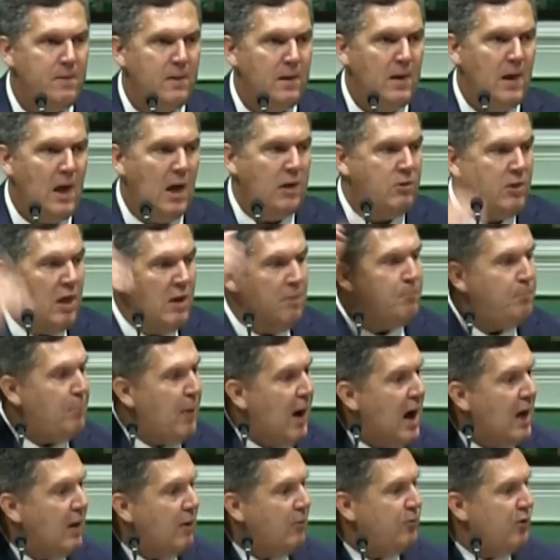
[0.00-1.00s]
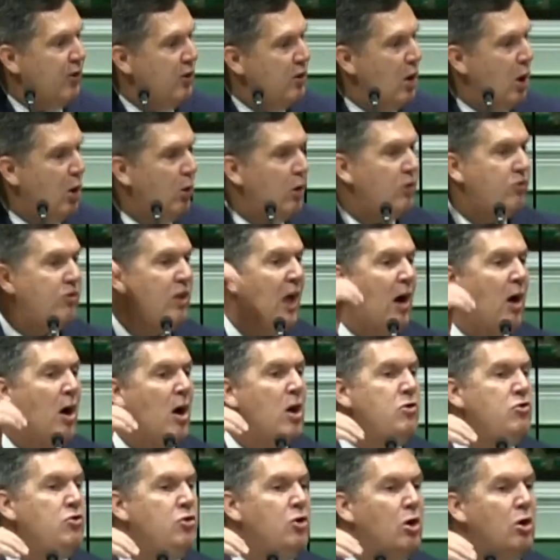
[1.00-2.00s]
And then Potiphar noticed how
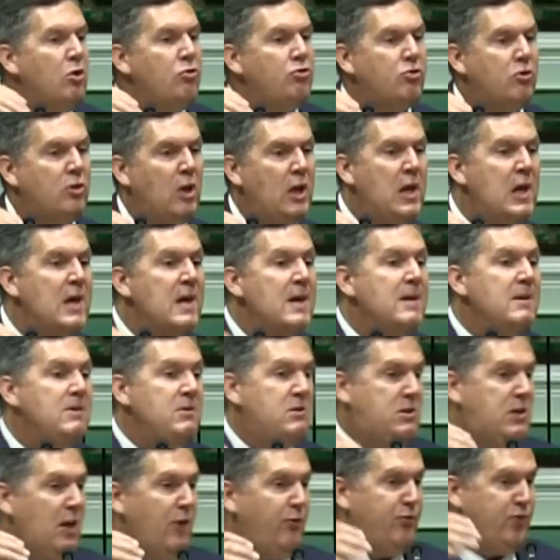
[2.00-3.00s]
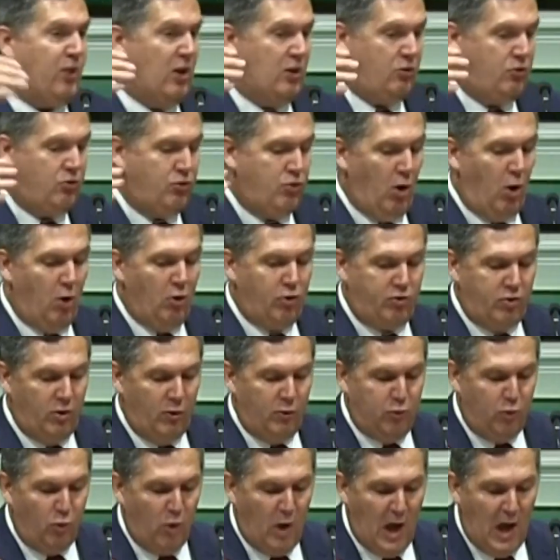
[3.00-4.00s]
unusually different
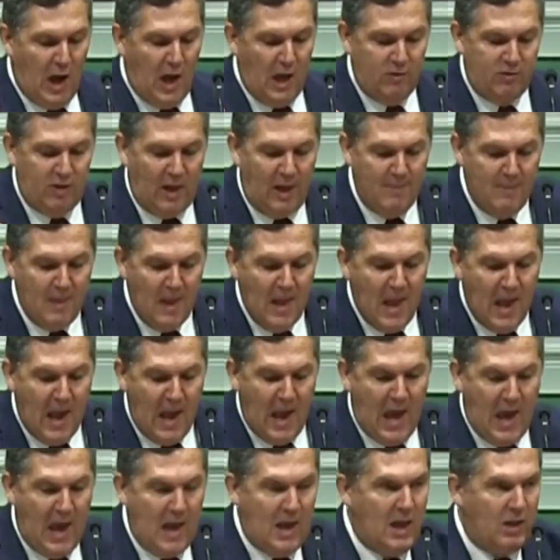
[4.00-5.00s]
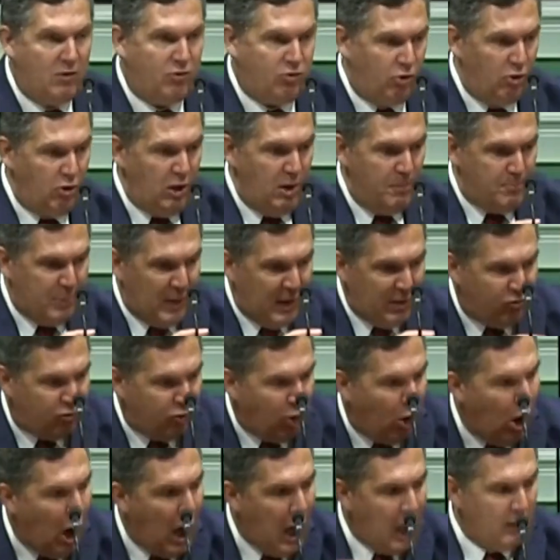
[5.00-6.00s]
Joseph was. And soon he placed
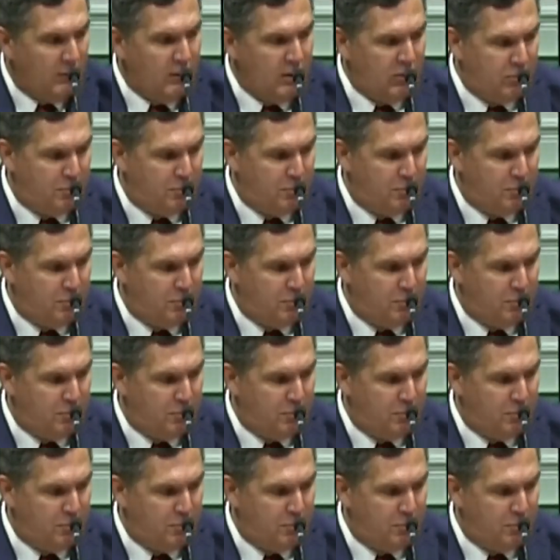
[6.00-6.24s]
all of his